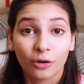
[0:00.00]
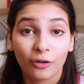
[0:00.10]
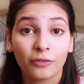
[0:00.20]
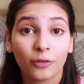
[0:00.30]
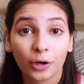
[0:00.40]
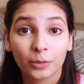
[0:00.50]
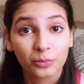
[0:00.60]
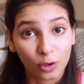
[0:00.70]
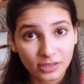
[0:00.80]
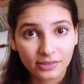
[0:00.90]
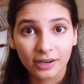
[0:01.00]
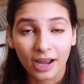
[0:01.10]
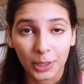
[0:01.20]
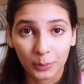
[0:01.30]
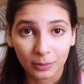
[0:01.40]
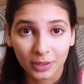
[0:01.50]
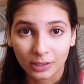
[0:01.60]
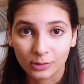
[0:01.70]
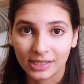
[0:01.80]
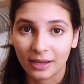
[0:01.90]
So for bronzer, I will be
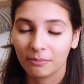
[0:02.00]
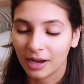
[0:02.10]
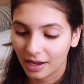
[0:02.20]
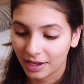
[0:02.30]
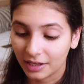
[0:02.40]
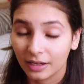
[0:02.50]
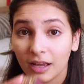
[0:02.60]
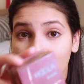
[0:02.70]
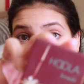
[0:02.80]
using my